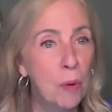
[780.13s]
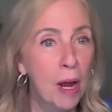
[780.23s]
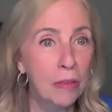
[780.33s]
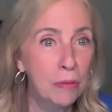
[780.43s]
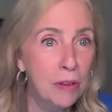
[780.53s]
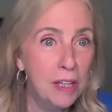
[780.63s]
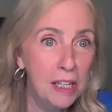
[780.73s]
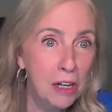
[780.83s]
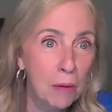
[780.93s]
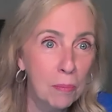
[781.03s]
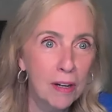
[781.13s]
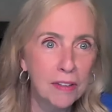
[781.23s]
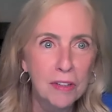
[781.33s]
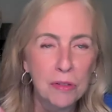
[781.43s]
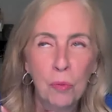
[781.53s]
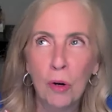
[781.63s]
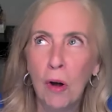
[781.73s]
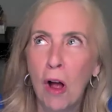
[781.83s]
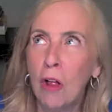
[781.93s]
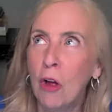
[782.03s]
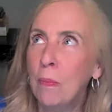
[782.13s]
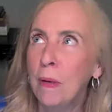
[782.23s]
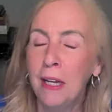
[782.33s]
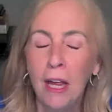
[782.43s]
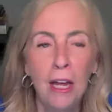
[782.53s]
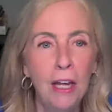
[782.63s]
way through the ER process? We're all hoping